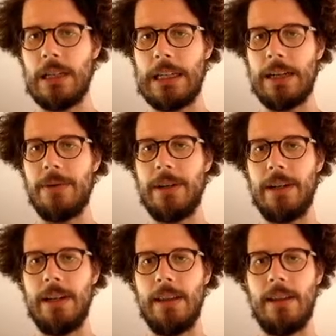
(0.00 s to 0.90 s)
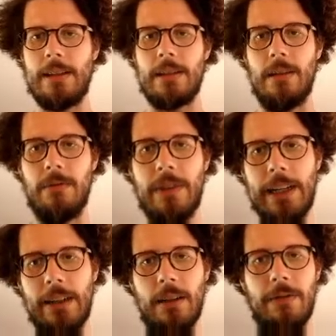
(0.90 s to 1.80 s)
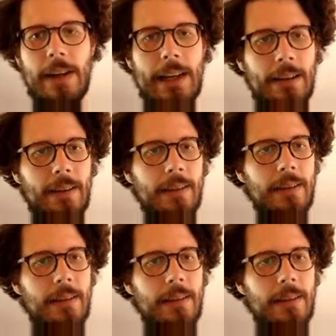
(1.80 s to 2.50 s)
now we're in this goal, find all files.